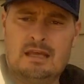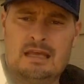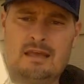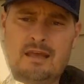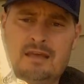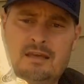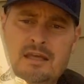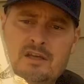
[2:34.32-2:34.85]

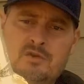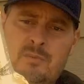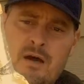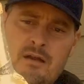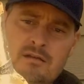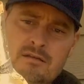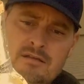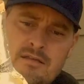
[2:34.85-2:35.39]
And each
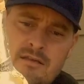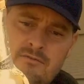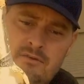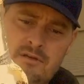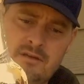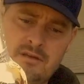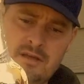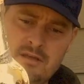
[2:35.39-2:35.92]
bottle is
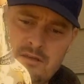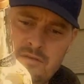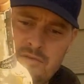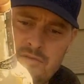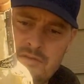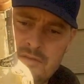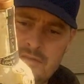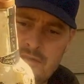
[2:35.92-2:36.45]
different. They
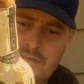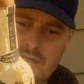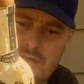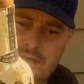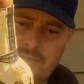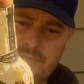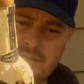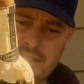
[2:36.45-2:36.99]
use
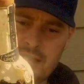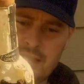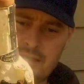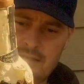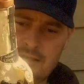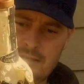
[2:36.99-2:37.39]
a plant